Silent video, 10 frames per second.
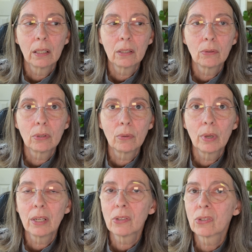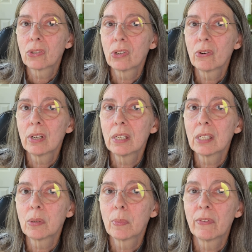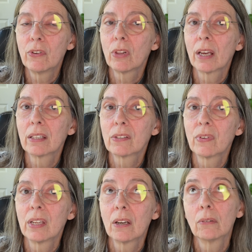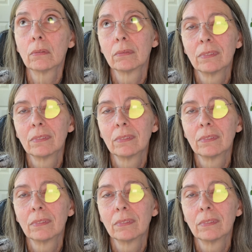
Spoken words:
don't know what else there is. If you like this video,